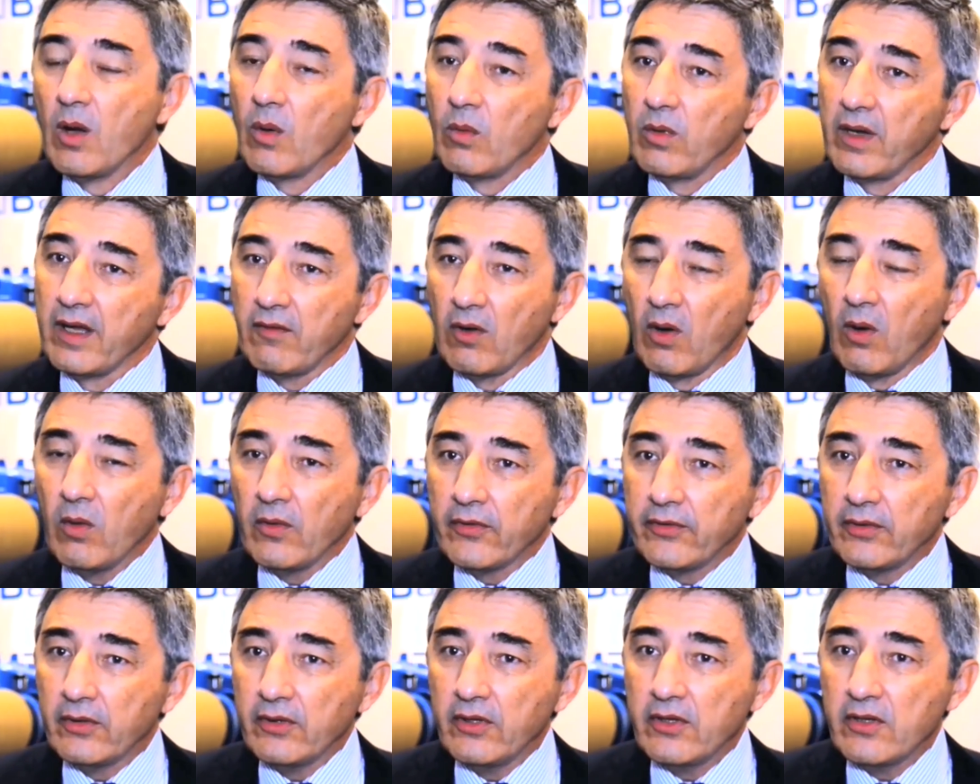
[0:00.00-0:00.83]
We have
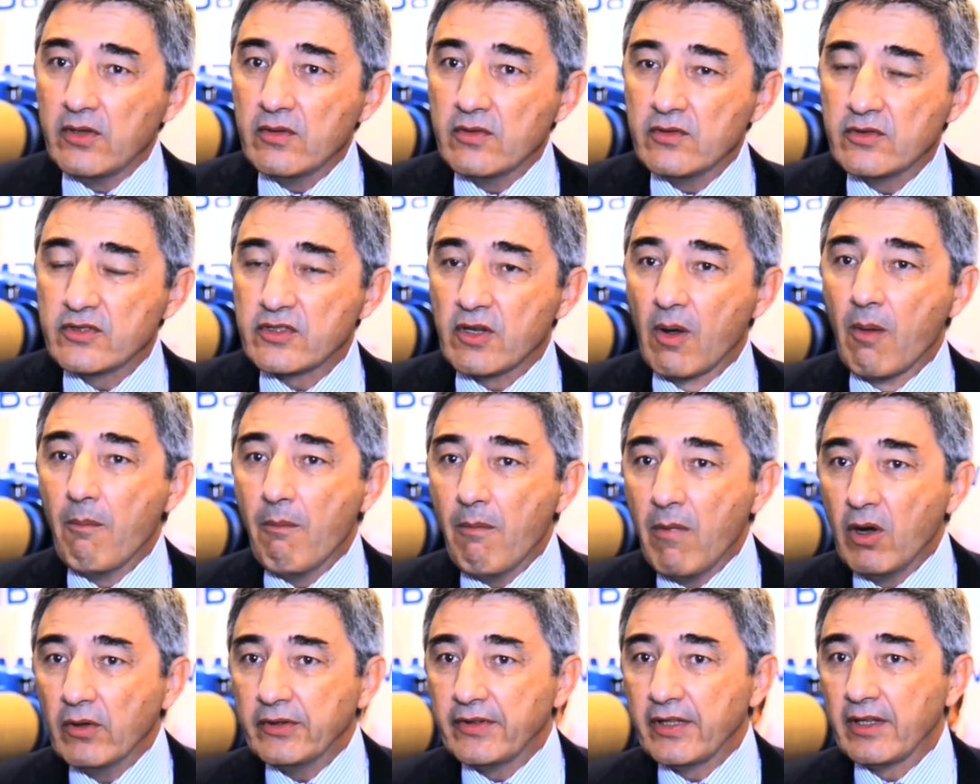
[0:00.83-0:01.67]
also used
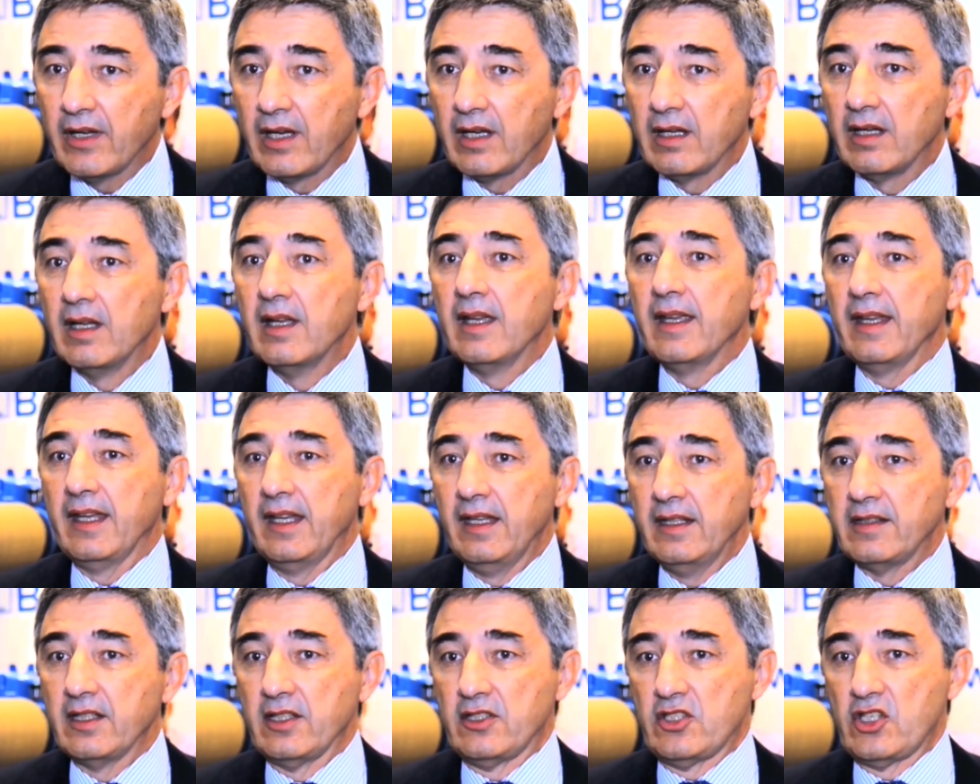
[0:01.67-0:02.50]
Mota
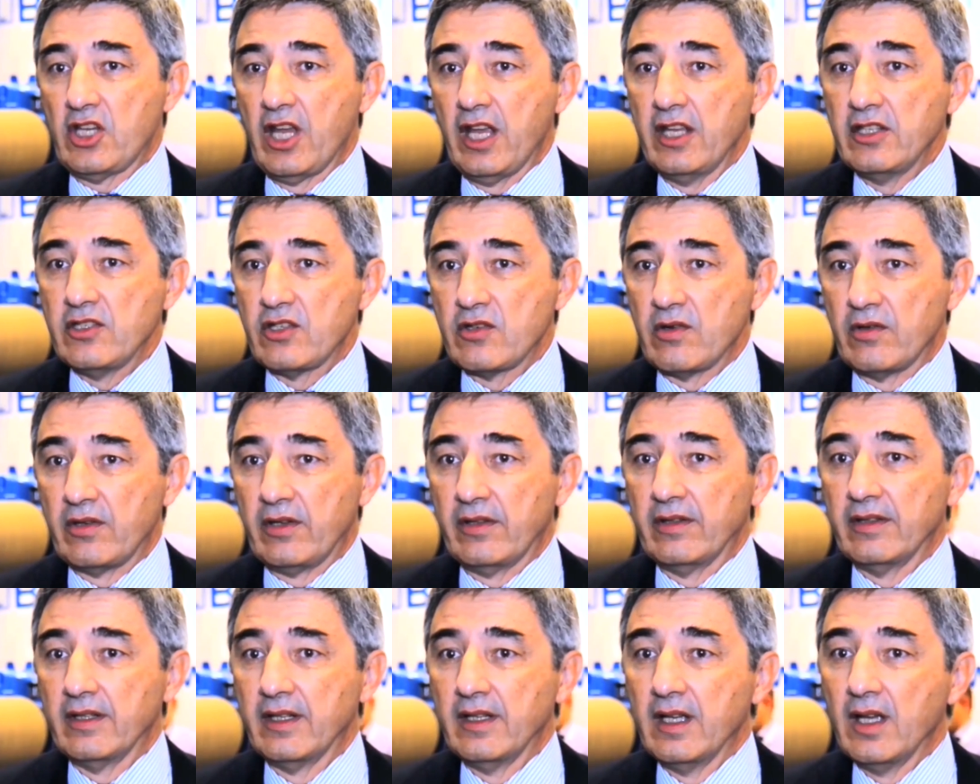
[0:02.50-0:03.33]
heat exchanger,
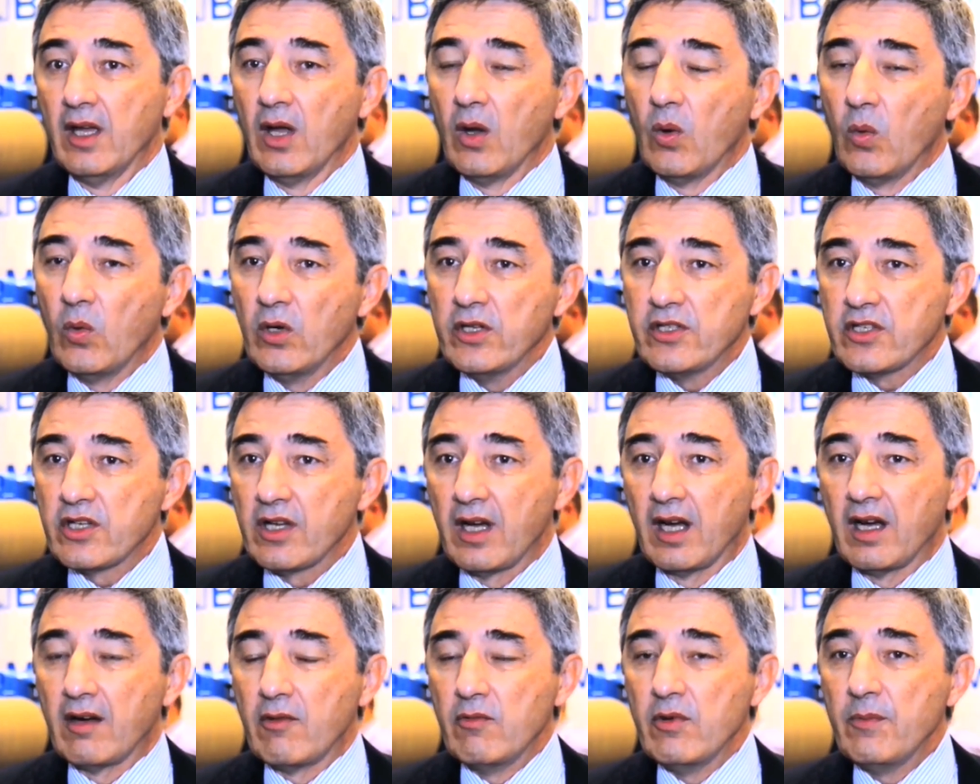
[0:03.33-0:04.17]
which
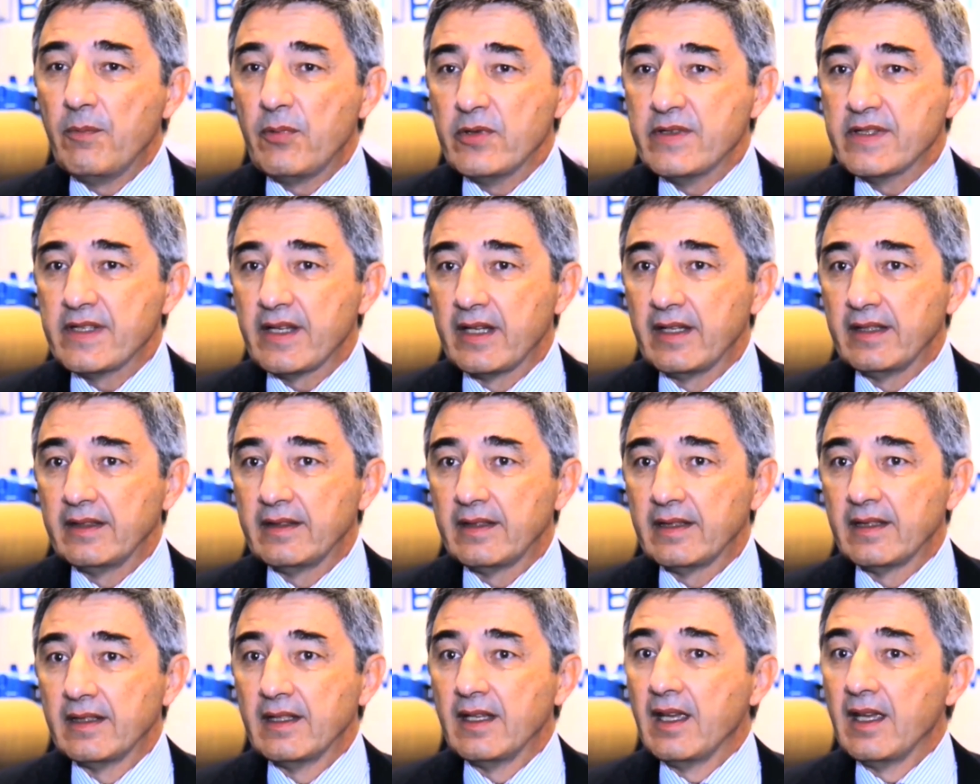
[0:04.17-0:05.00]
represent